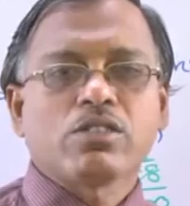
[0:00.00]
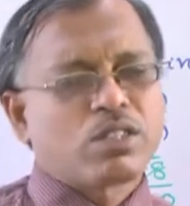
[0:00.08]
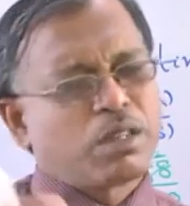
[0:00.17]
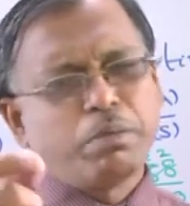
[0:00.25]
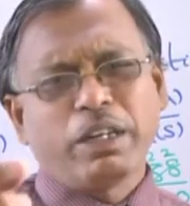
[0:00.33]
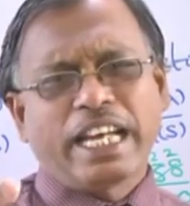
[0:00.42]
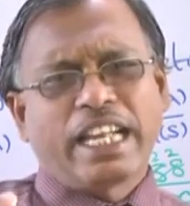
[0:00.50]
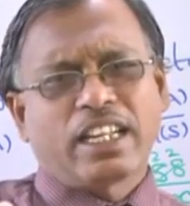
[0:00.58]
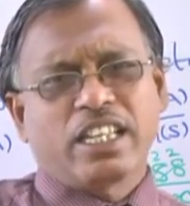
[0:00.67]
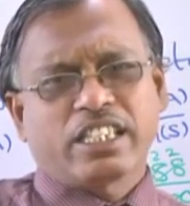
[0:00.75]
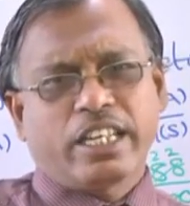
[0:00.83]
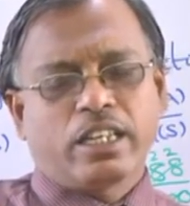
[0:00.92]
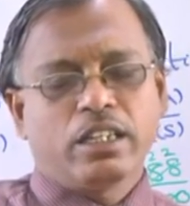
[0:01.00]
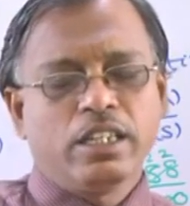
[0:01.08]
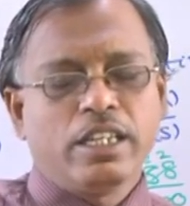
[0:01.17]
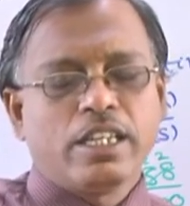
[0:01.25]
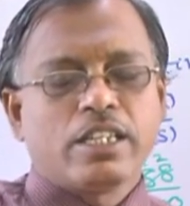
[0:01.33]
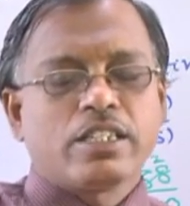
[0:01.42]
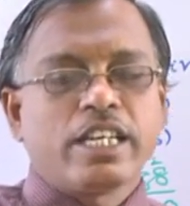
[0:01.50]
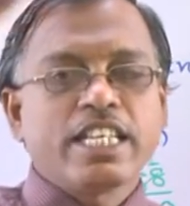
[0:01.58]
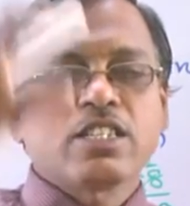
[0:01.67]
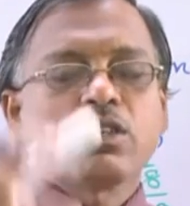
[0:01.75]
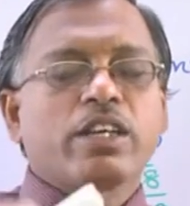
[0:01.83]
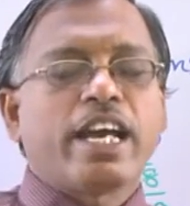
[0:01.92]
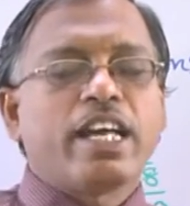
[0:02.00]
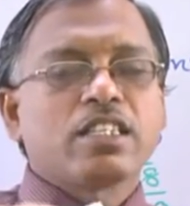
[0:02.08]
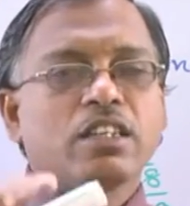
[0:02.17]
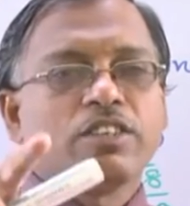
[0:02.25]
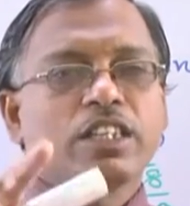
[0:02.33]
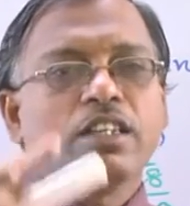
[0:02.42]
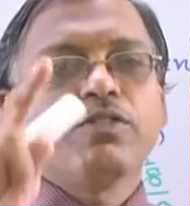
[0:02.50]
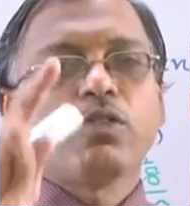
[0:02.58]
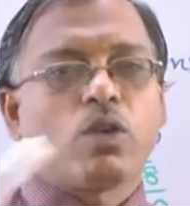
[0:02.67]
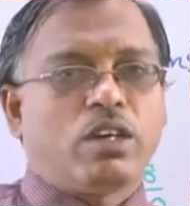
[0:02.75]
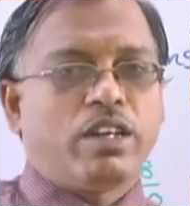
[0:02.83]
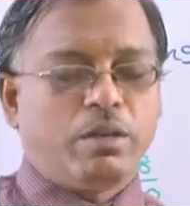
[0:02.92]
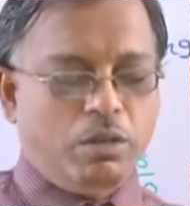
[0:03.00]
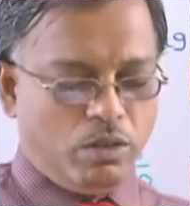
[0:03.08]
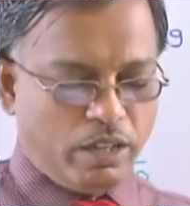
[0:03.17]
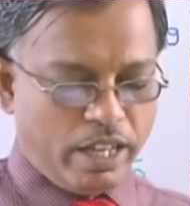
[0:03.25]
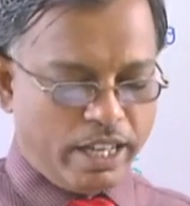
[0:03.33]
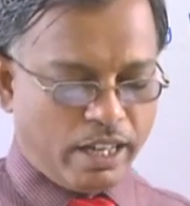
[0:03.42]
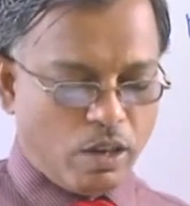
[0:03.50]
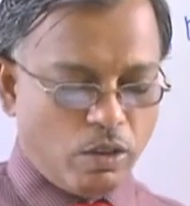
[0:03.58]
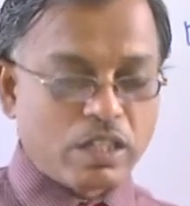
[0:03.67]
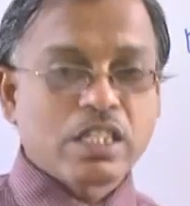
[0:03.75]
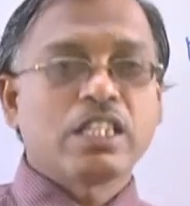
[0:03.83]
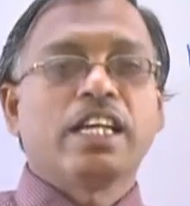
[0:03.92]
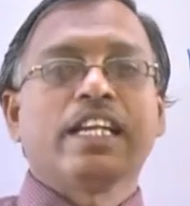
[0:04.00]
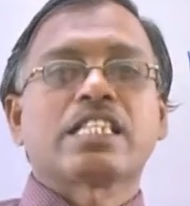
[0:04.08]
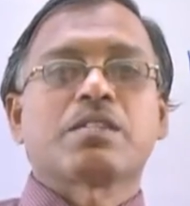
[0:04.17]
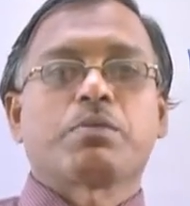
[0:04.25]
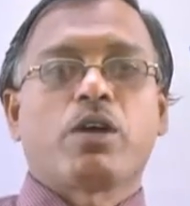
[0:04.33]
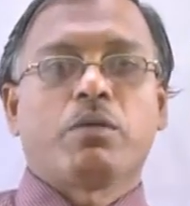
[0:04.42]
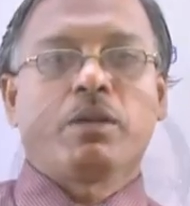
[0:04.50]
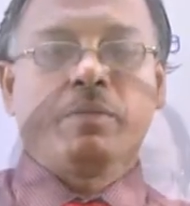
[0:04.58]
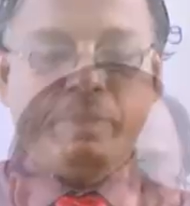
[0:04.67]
So simple calculation, just to cancel with the 4 table. Okay. Now we'll see the next problem.